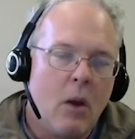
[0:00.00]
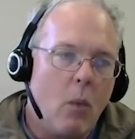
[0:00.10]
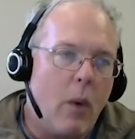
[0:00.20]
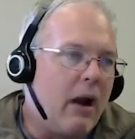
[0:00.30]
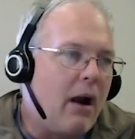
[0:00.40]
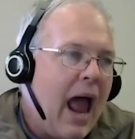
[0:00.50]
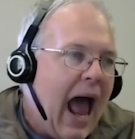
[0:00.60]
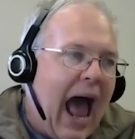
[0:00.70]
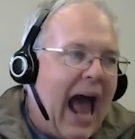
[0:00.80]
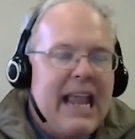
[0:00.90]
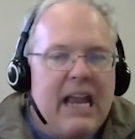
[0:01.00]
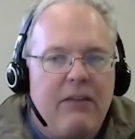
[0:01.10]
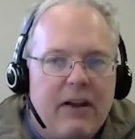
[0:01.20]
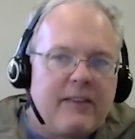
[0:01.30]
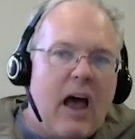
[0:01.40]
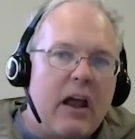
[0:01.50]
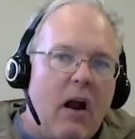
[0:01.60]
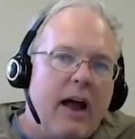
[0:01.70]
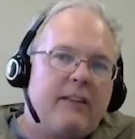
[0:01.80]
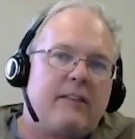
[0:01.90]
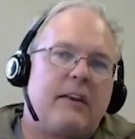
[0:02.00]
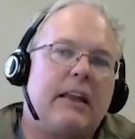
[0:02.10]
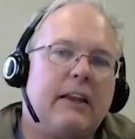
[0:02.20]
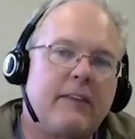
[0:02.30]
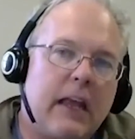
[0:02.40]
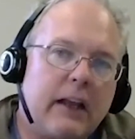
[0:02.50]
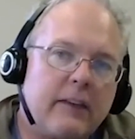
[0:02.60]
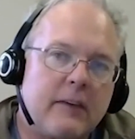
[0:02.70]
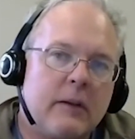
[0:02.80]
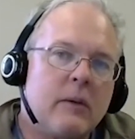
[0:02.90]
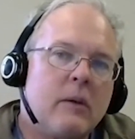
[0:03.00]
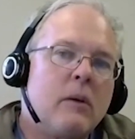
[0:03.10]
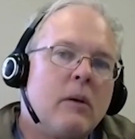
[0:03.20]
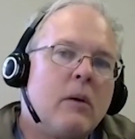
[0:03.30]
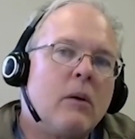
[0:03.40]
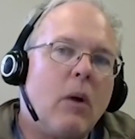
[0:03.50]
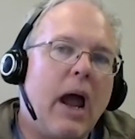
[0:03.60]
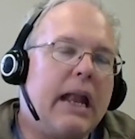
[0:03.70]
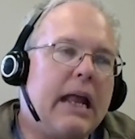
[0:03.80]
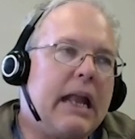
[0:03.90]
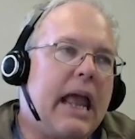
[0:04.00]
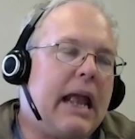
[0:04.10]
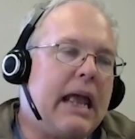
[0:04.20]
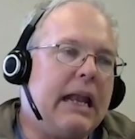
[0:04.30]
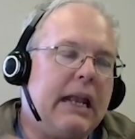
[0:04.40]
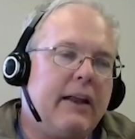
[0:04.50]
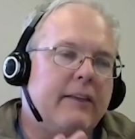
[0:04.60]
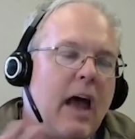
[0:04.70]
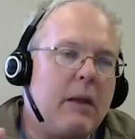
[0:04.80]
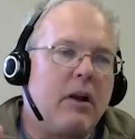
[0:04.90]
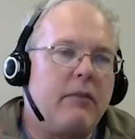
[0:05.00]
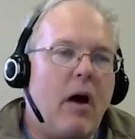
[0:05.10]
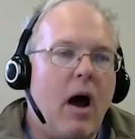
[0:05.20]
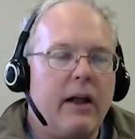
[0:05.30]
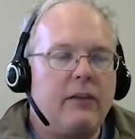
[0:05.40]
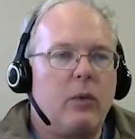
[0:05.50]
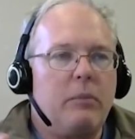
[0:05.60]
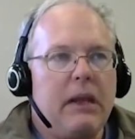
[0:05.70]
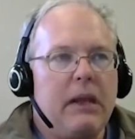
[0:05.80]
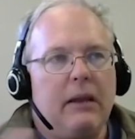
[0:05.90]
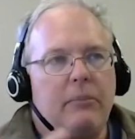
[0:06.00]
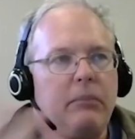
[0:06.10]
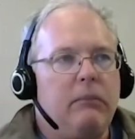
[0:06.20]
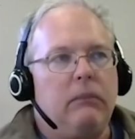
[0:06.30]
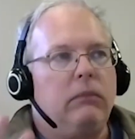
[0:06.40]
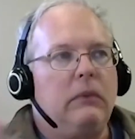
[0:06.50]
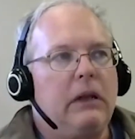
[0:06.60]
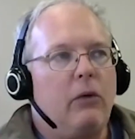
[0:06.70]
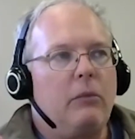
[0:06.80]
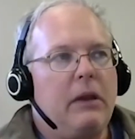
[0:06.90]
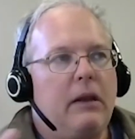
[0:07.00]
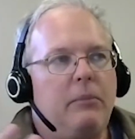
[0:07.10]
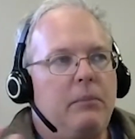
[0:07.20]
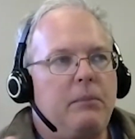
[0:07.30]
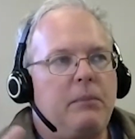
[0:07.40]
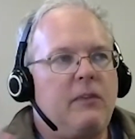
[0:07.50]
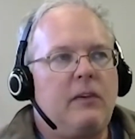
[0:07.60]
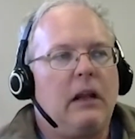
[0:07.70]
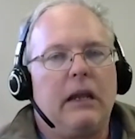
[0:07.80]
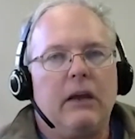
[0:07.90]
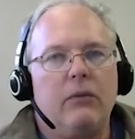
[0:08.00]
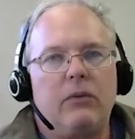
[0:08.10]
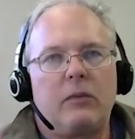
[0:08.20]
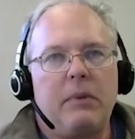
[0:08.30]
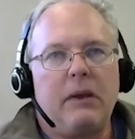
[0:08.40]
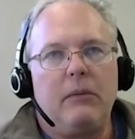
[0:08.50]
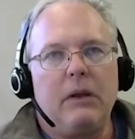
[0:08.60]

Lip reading: where I can't even assign odds to these things, right? And any assignment of odds would be silly. It would just be